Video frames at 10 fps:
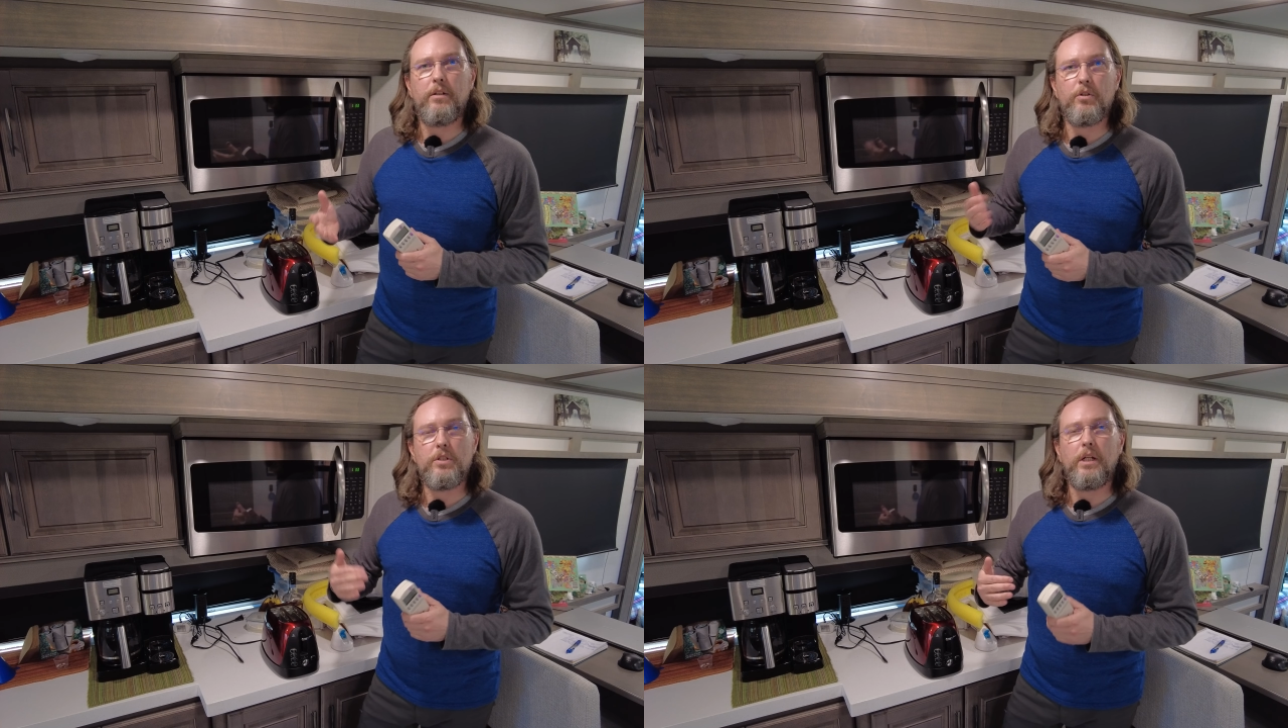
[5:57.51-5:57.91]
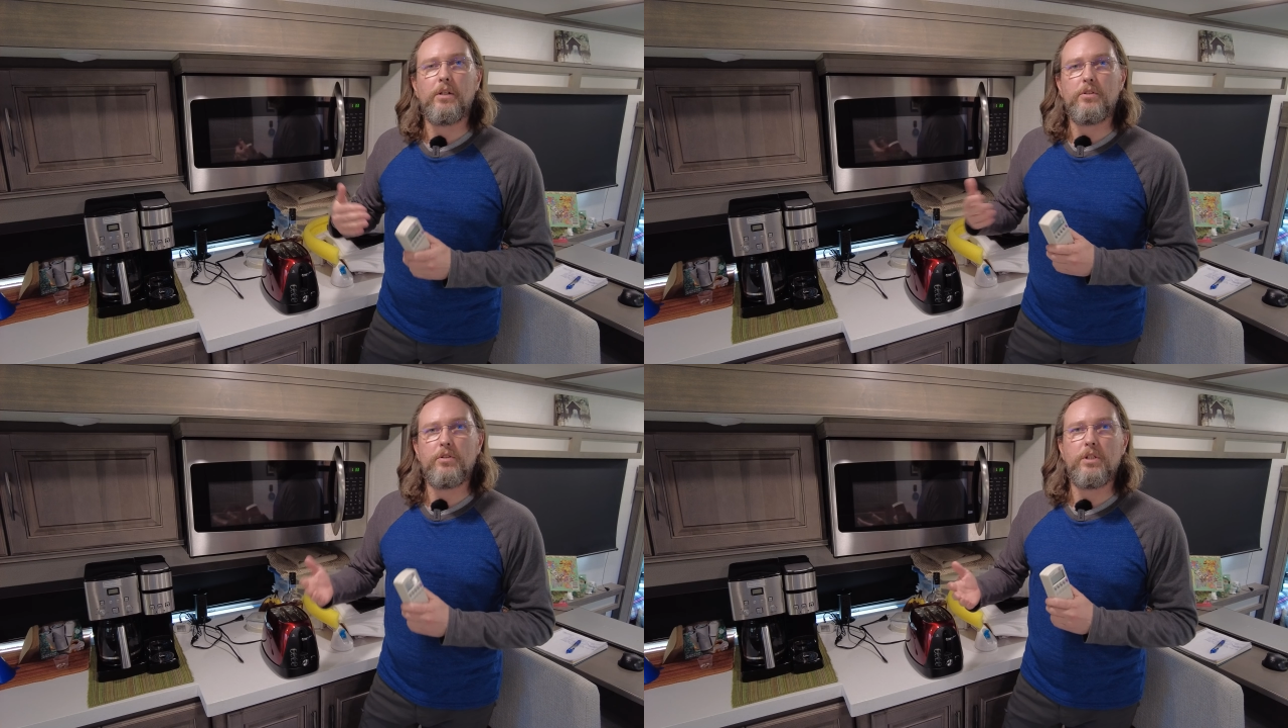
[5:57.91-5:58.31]
those
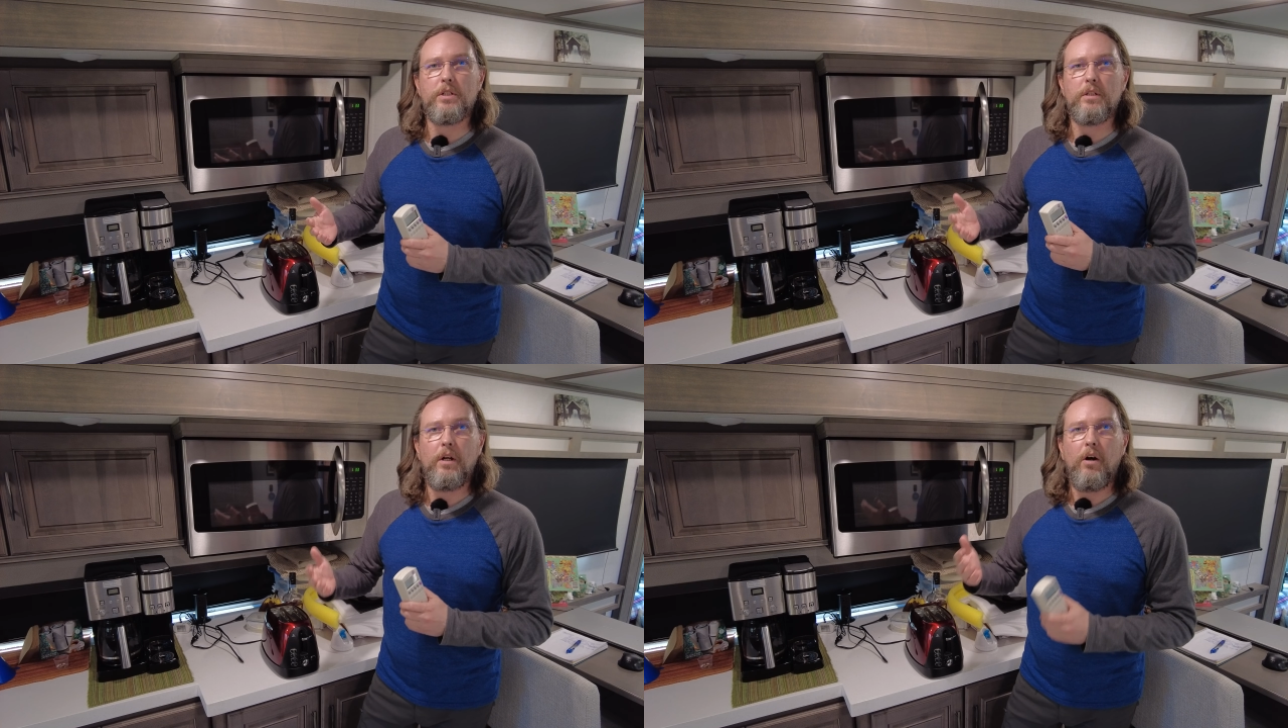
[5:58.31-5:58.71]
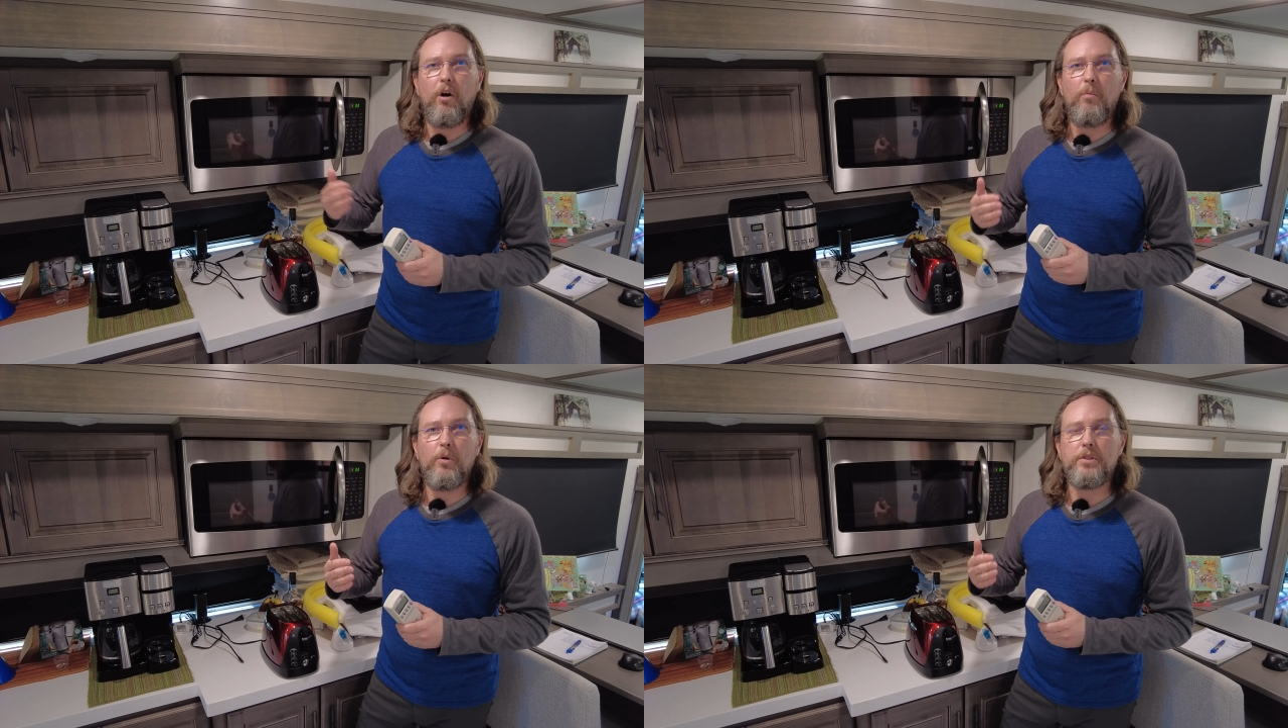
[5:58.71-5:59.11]
stickers are just
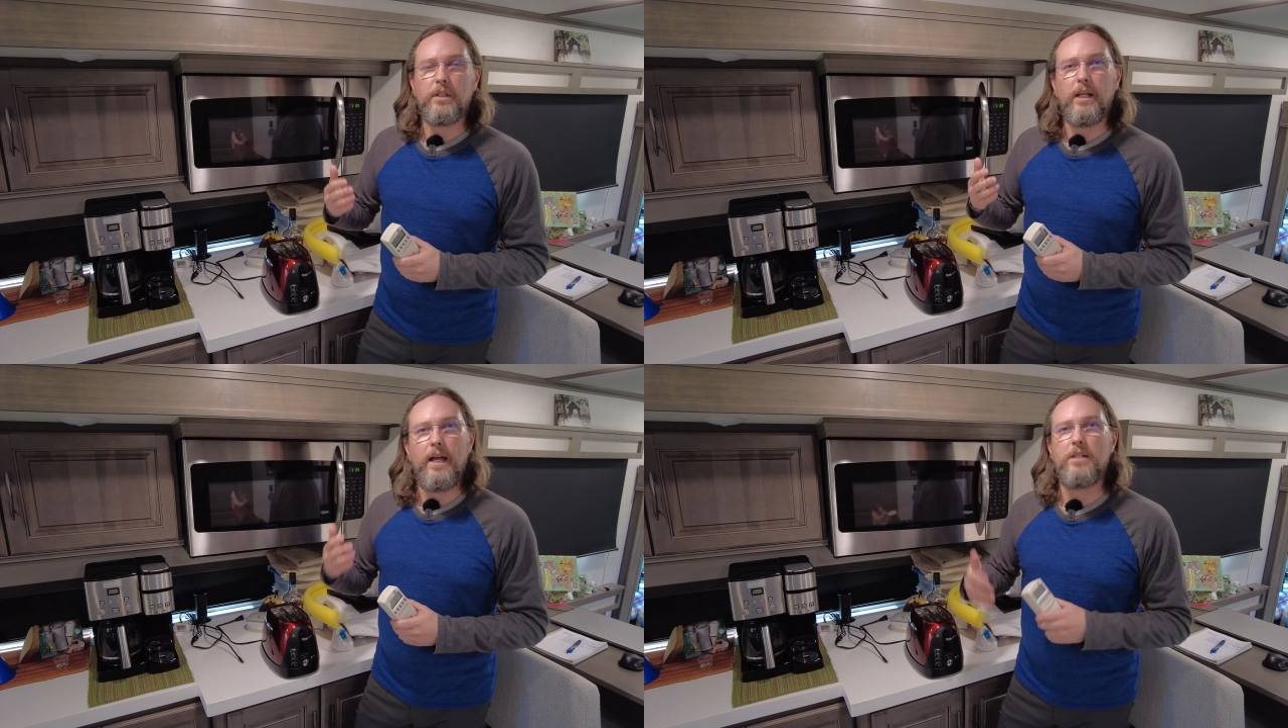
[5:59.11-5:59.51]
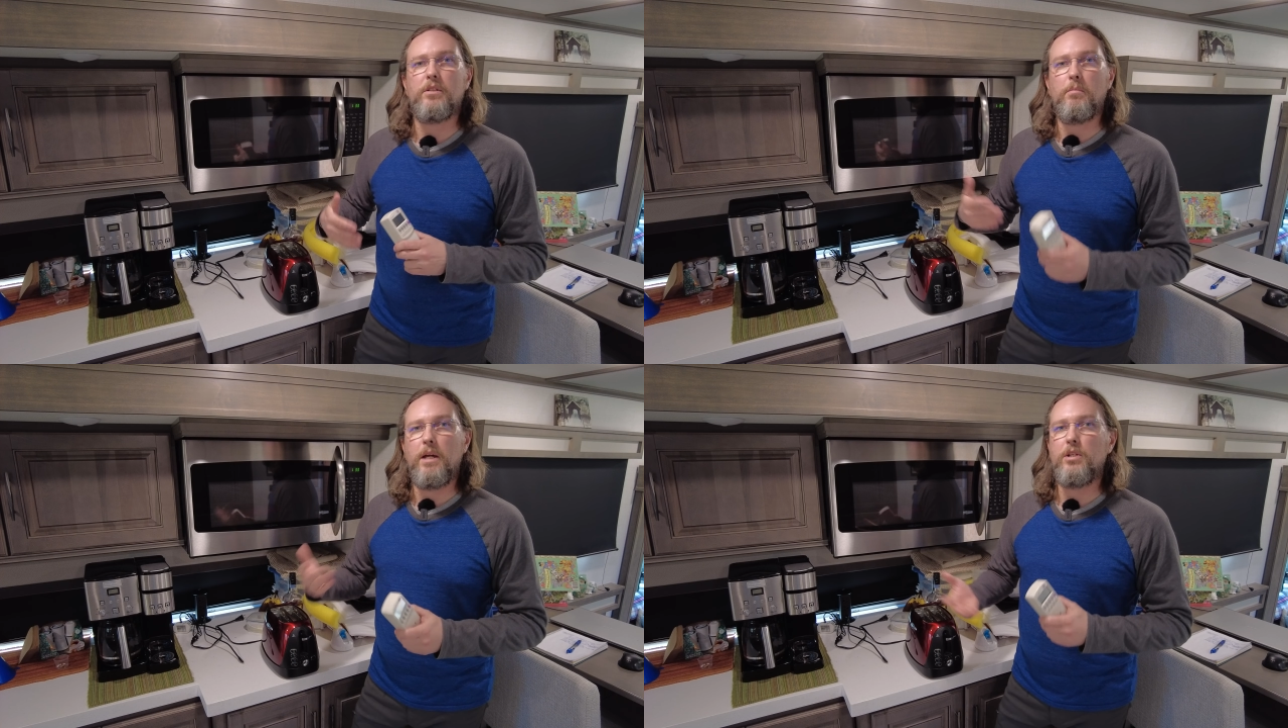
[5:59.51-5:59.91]
almost an
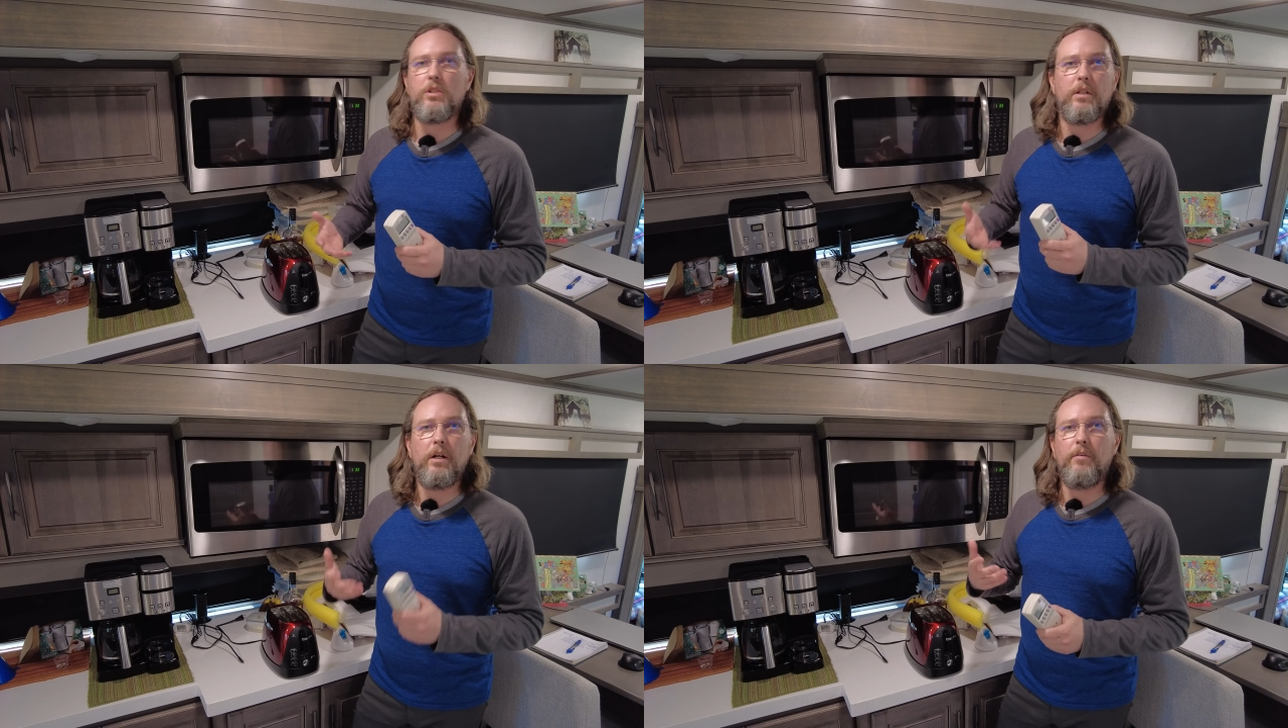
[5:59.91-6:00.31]
estimation of